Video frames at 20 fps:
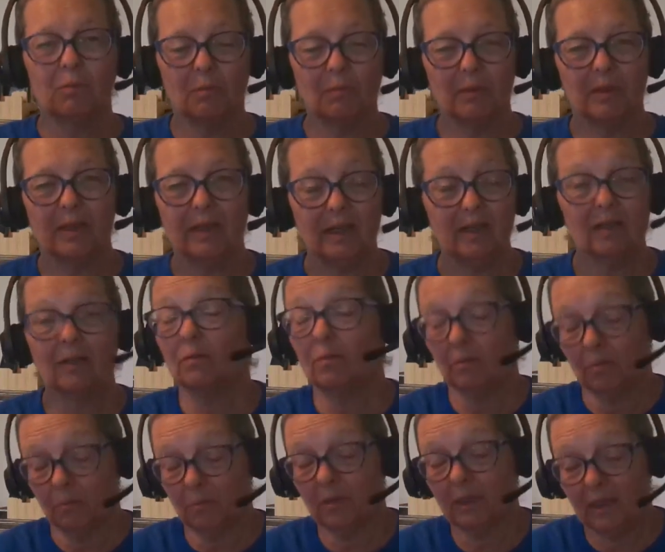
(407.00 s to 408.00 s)
when we need it.
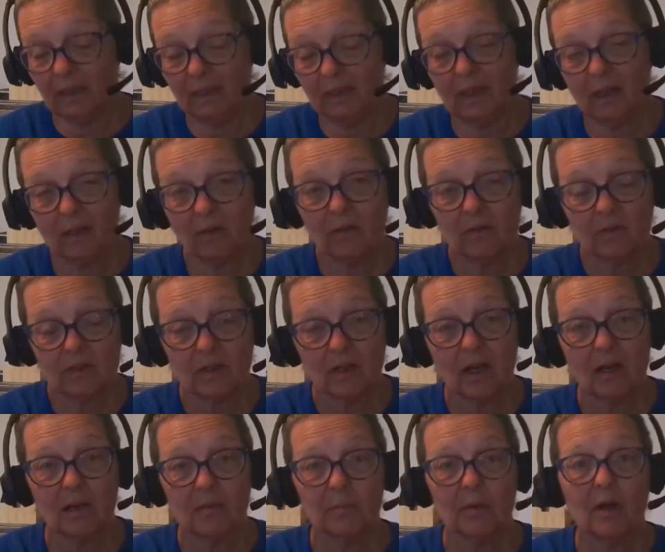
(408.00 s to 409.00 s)
And we need that all the
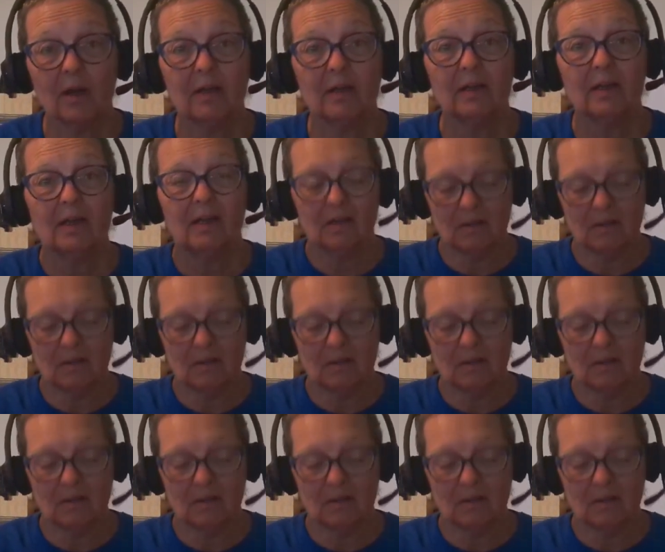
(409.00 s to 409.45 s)
time, right?